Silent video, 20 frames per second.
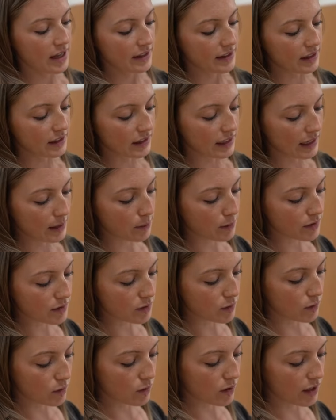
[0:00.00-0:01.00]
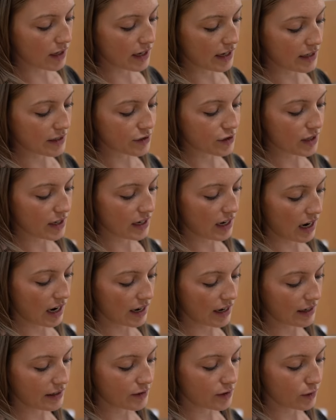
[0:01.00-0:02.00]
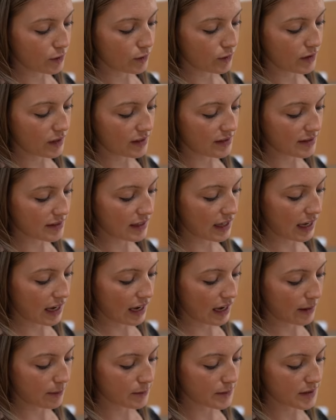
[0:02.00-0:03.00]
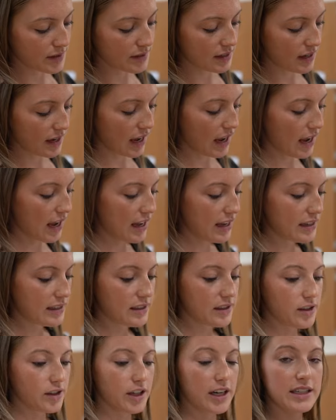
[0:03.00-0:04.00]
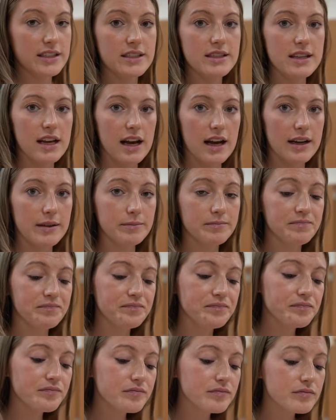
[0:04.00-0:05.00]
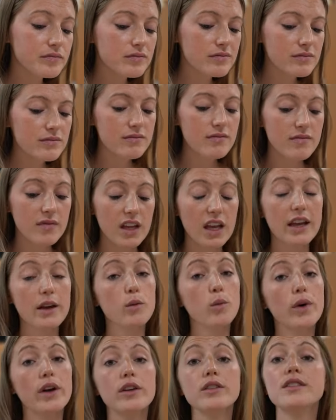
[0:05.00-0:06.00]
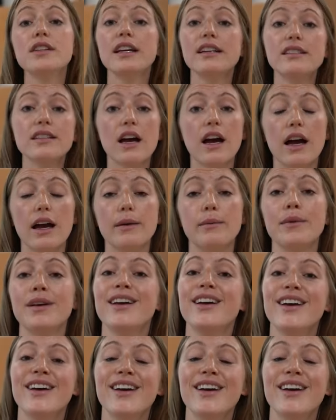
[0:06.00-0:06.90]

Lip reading: the labels are orange, and I do these games, and they're inside. It will take time